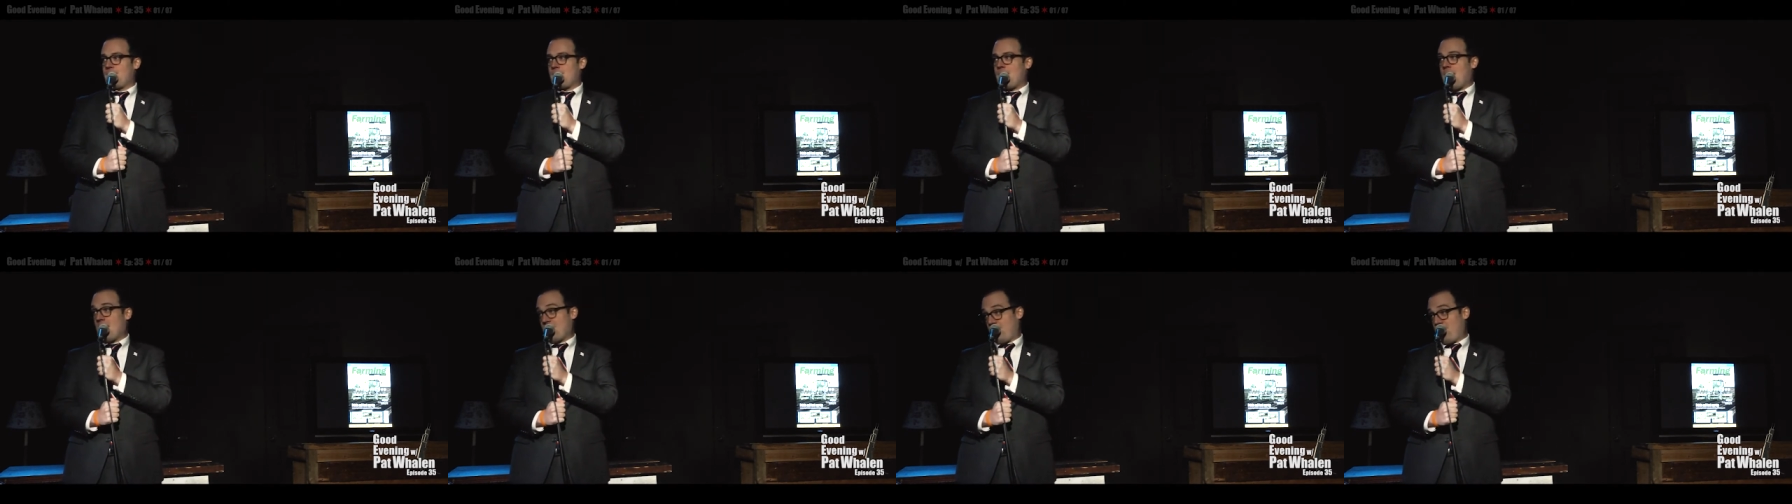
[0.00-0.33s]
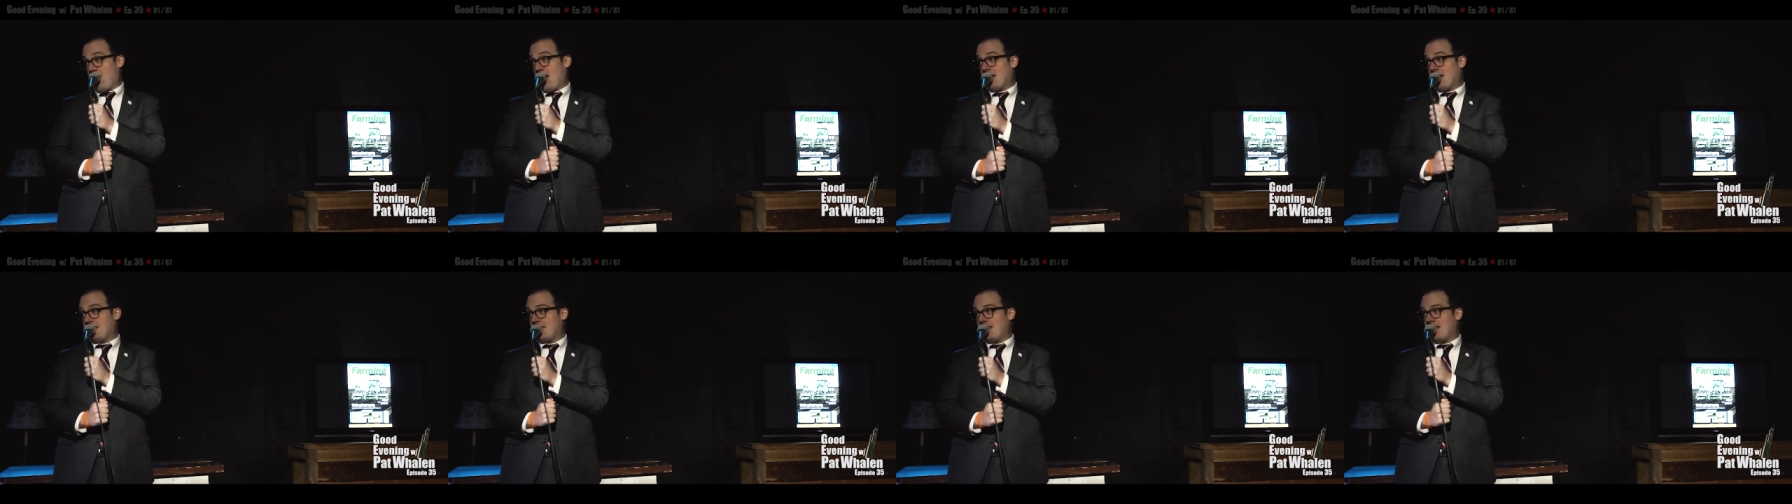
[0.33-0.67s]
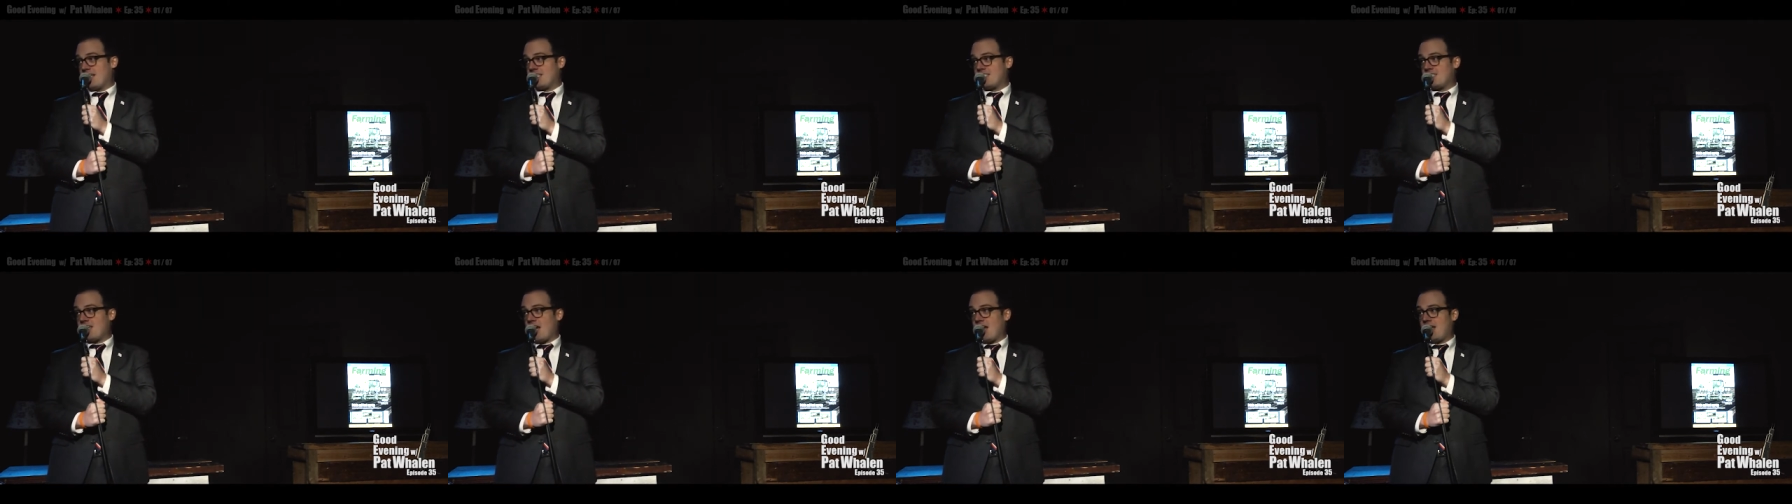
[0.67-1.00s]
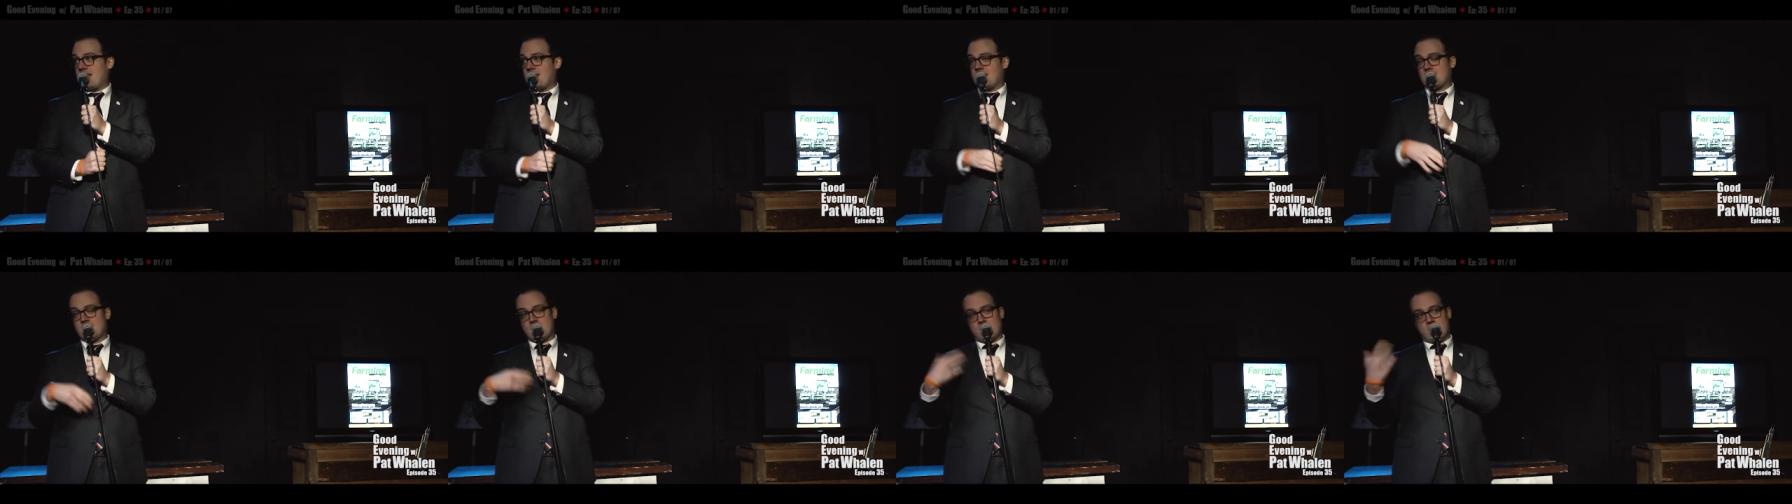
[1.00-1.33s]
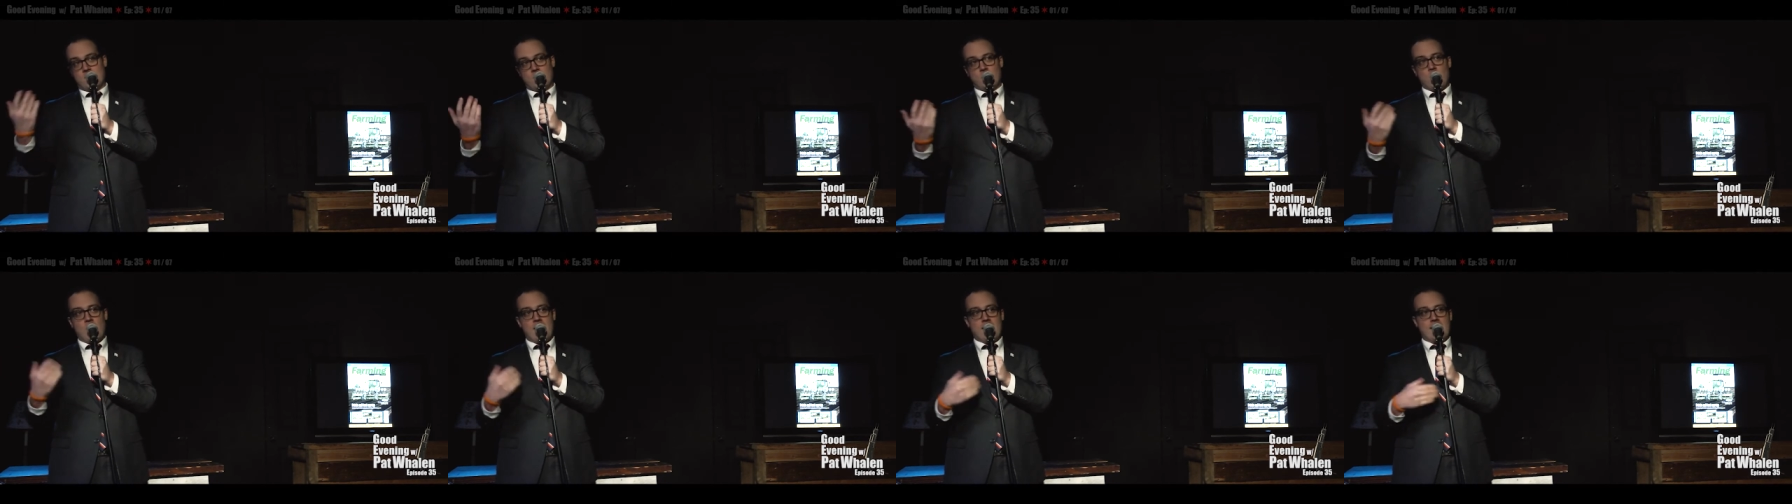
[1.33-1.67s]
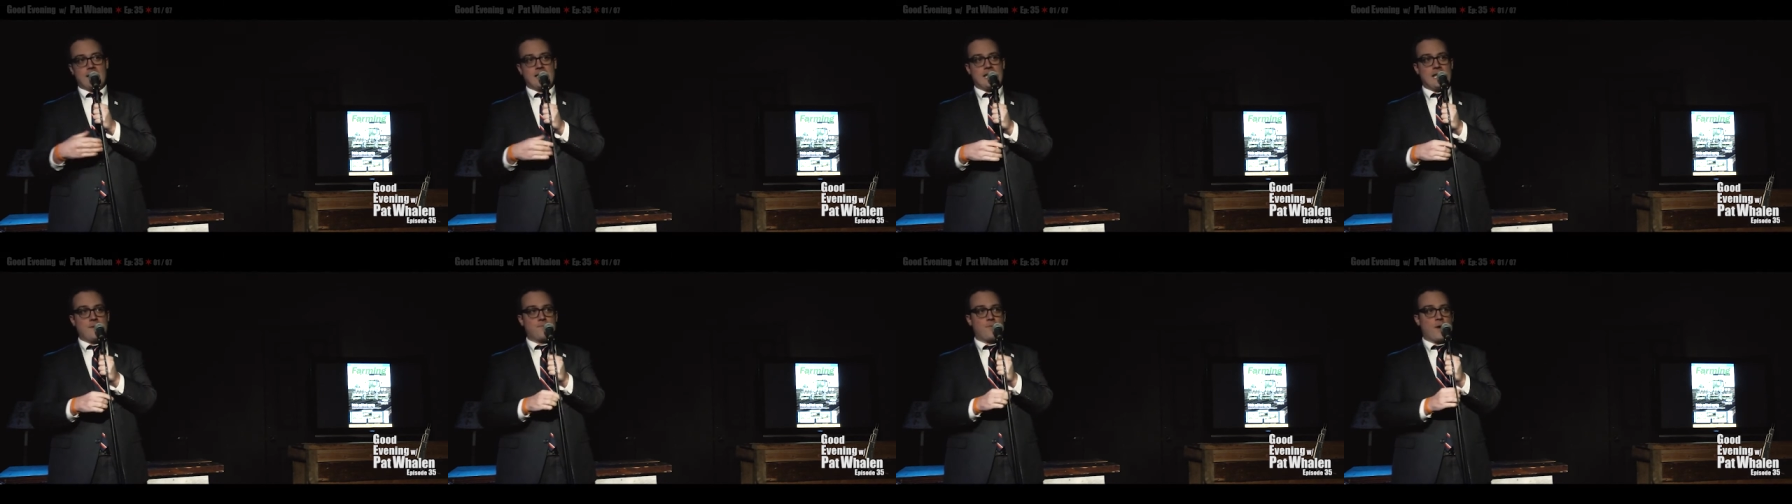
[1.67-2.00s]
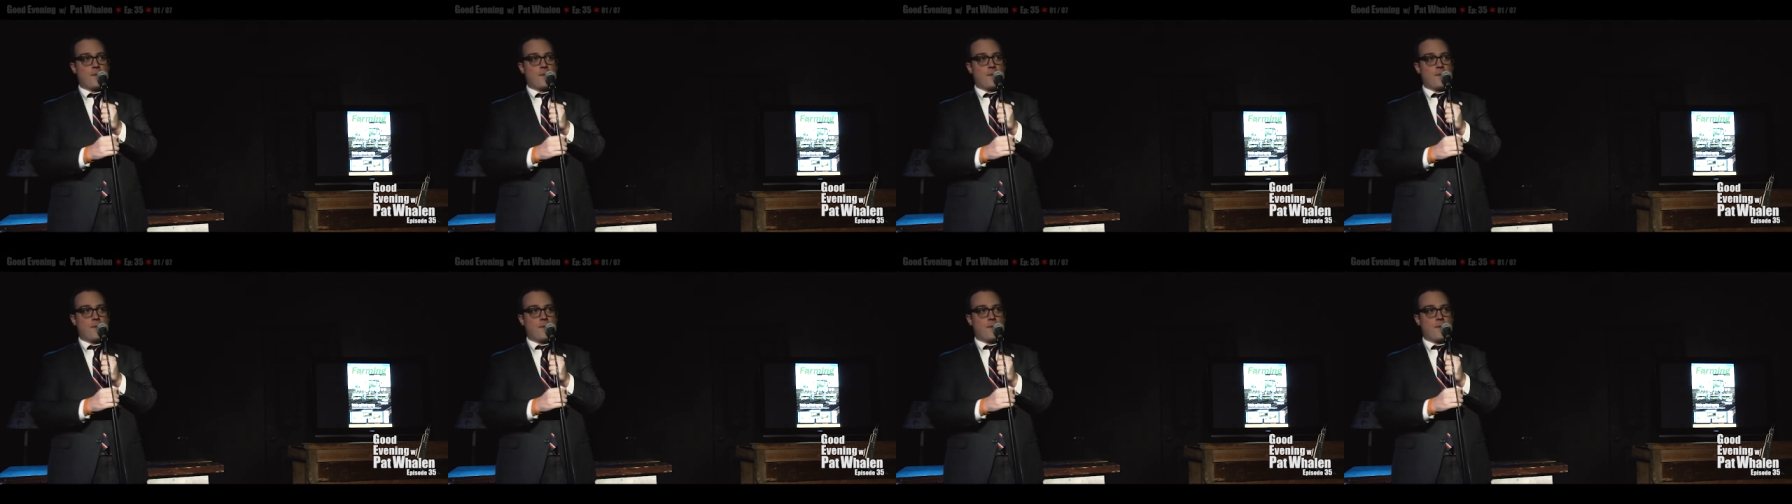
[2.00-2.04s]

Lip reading: I find it exciting. It's a good way to keep